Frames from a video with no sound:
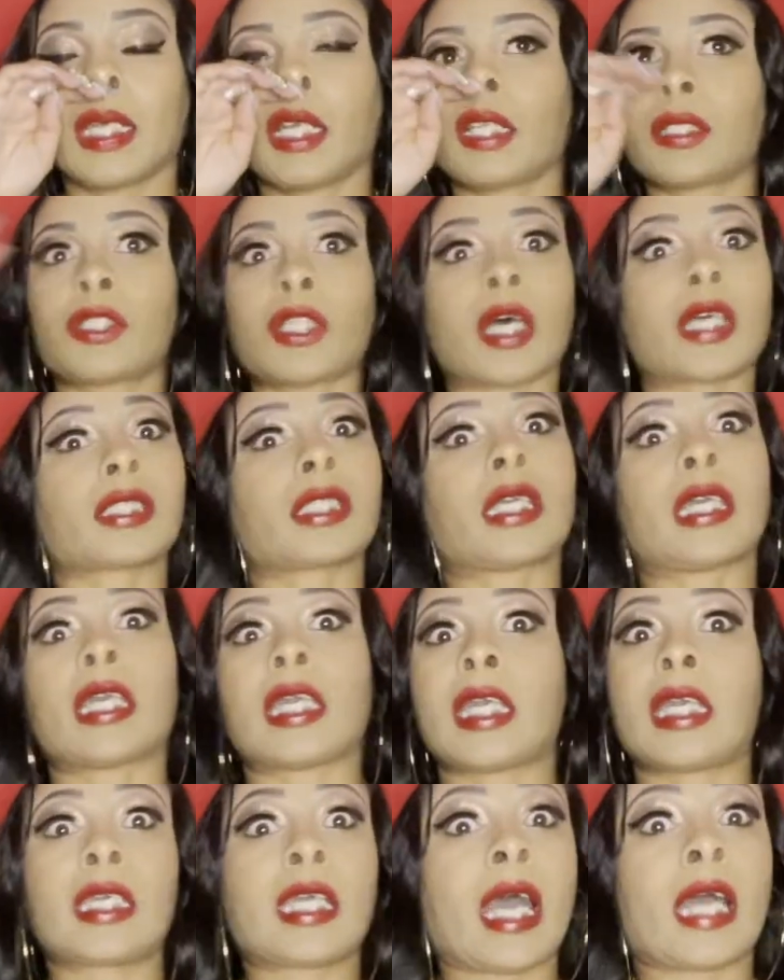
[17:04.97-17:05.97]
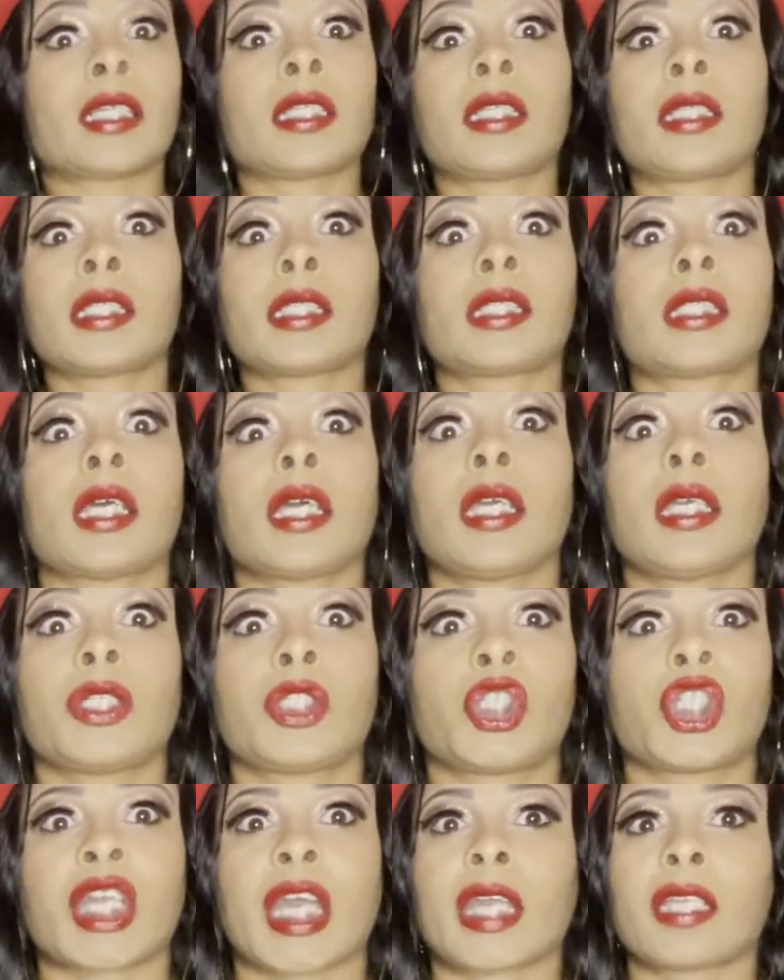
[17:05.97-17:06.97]
Joss ain't got nothing to say.
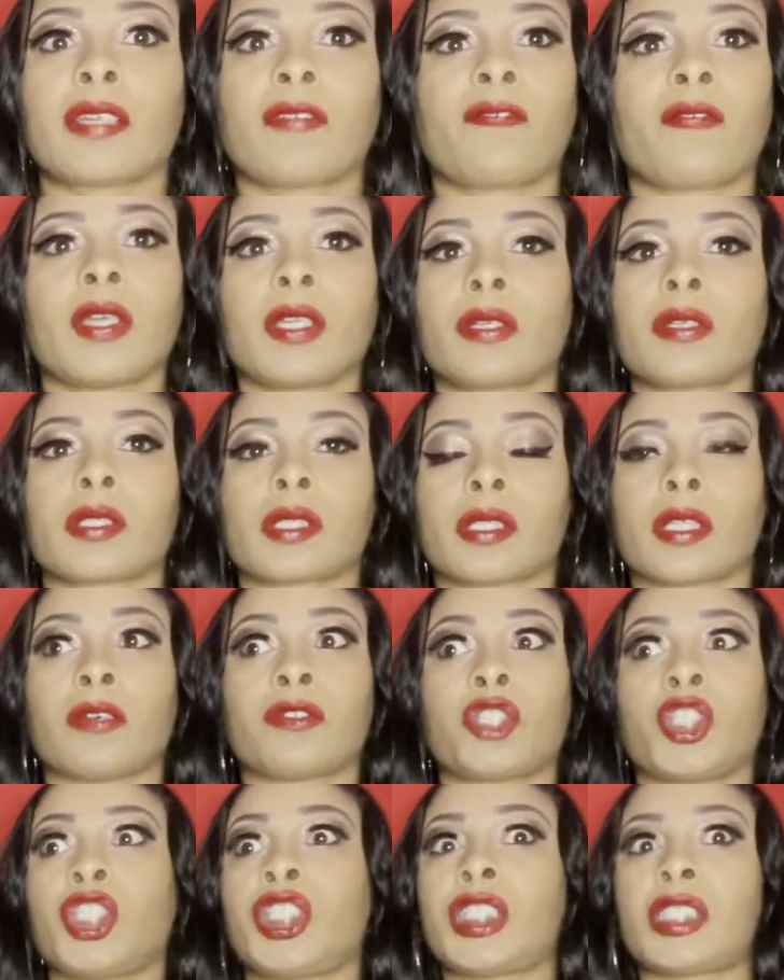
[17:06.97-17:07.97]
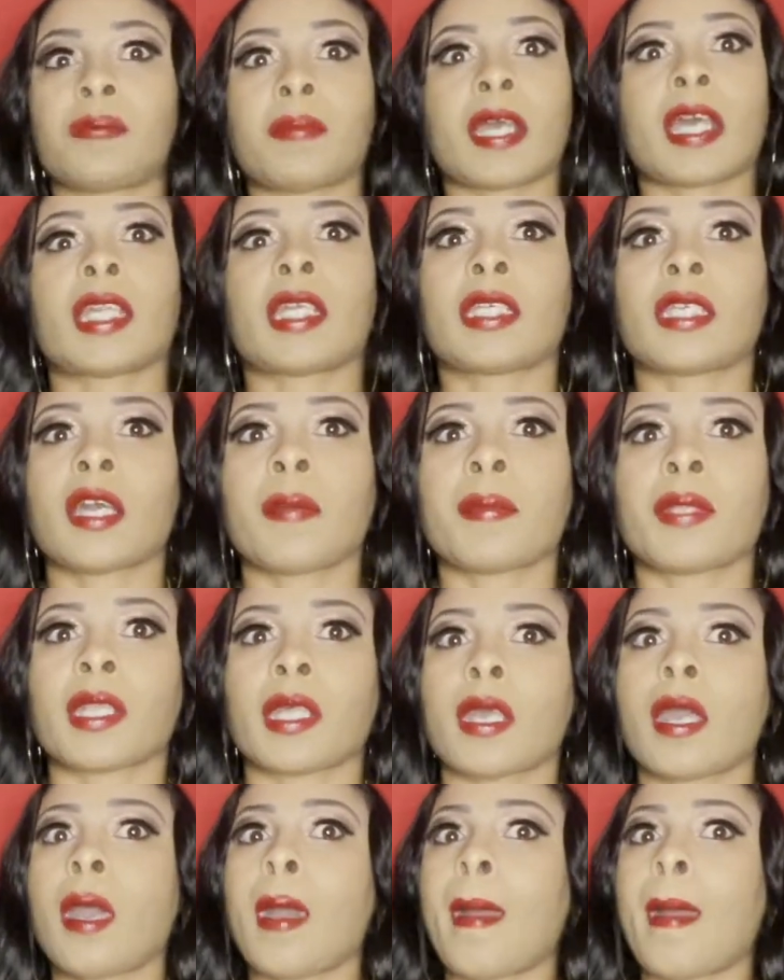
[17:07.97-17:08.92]
She can't defend herself. She's just mad at Yummy. Like,